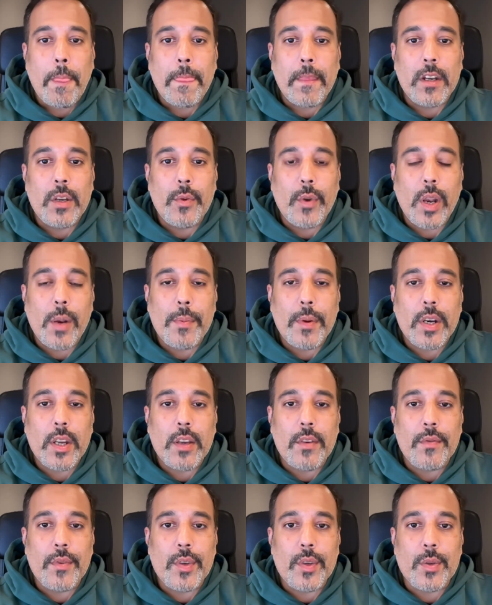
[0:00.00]
developer
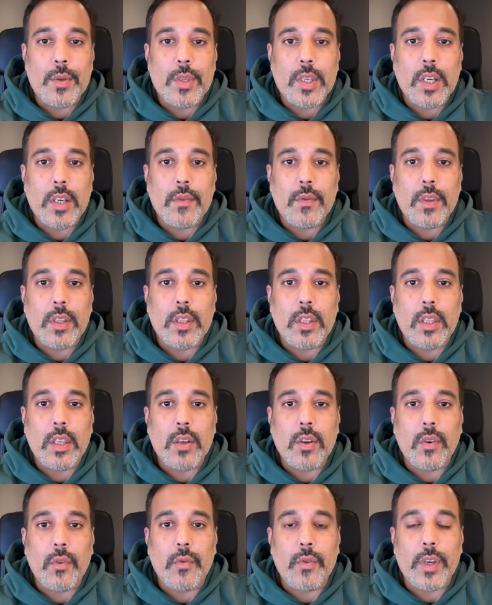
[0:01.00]
confuse it with the
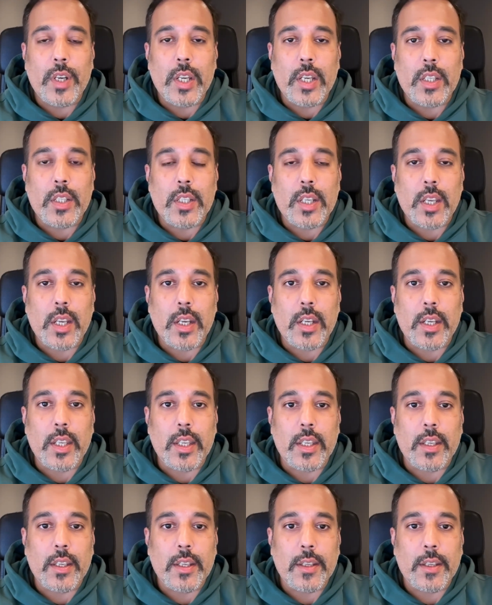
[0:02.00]
confidentiality.